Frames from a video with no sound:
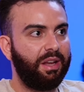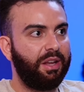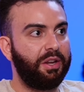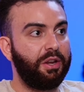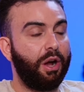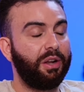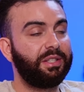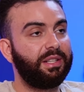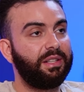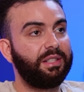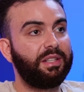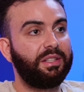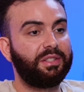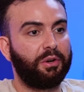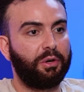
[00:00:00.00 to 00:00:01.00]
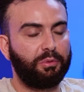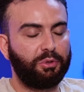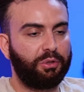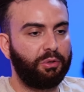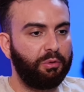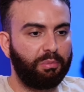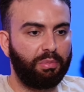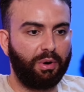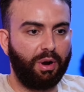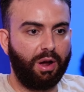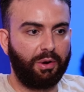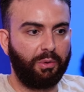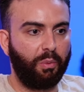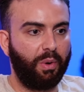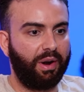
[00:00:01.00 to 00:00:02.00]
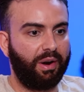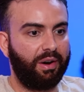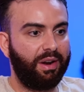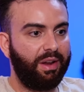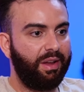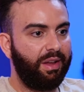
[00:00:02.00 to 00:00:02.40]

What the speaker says: non-solicits that are too broad, where